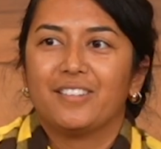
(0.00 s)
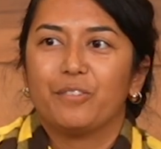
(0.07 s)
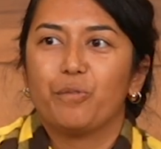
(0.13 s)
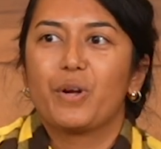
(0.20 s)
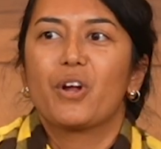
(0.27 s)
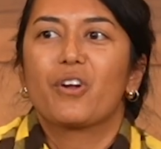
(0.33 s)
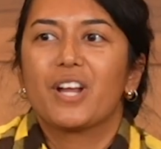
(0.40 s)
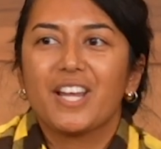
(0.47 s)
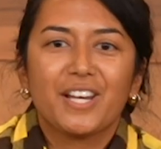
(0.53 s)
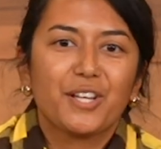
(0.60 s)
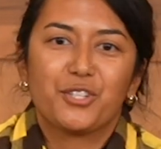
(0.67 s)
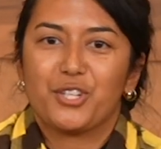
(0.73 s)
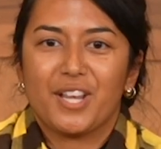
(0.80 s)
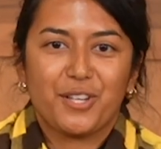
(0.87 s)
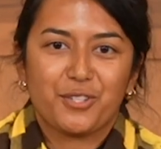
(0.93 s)
we're in a
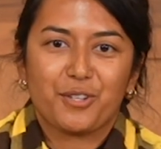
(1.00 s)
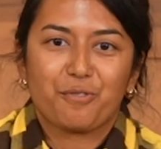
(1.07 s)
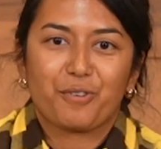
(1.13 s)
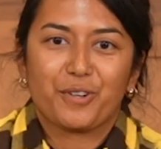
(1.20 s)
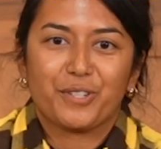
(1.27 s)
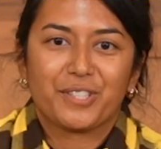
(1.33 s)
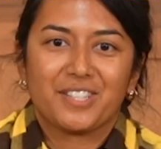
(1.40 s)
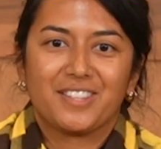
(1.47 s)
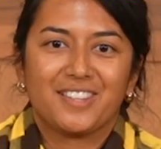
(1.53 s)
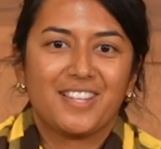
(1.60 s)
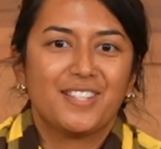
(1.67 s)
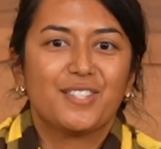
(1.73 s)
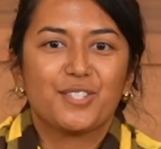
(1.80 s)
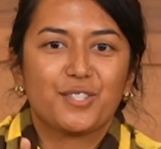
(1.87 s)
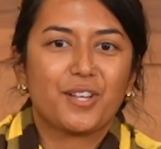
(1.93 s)
changing world.
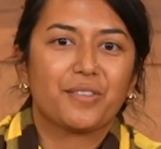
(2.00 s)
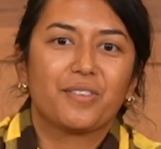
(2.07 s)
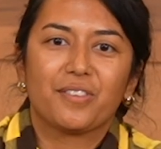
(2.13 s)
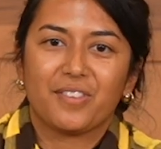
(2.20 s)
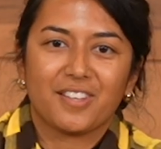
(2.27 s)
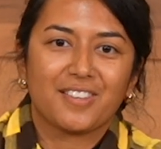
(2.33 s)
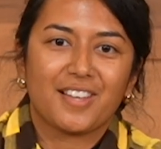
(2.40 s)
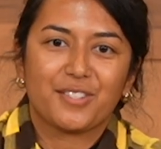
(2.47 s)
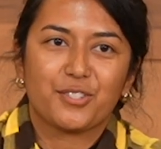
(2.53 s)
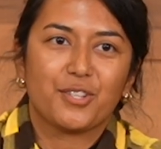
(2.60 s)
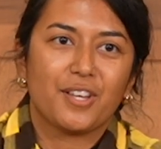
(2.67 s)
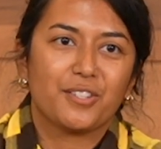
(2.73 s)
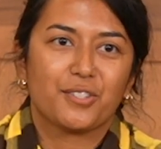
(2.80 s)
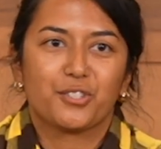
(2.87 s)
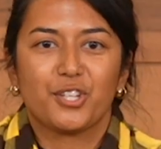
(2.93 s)
This is not the thing that's
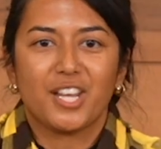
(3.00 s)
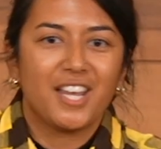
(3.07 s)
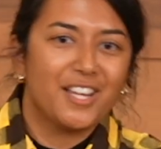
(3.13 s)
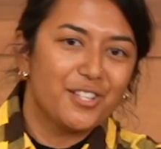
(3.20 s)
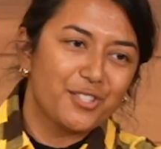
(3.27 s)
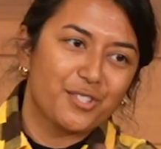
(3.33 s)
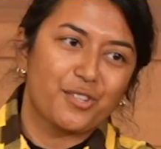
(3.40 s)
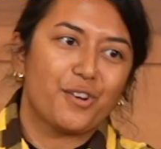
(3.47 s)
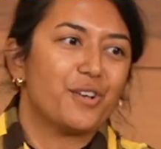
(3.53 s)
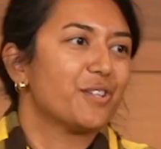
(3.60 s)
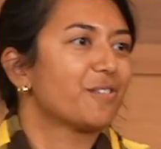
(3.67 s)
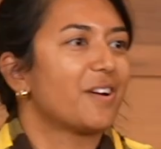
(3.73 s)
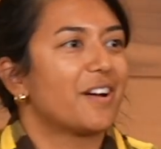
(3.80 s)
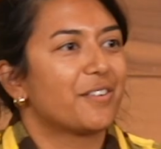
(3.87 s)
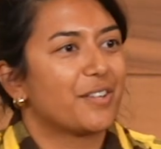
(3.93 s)
changing. Change is all
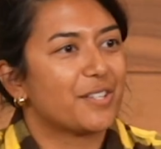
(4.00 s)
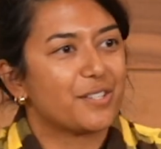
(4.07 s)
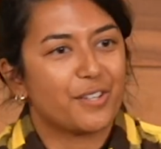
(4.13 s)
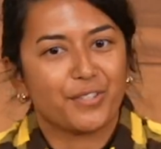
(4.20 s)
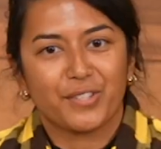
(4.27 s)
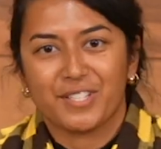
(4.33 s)
around us all the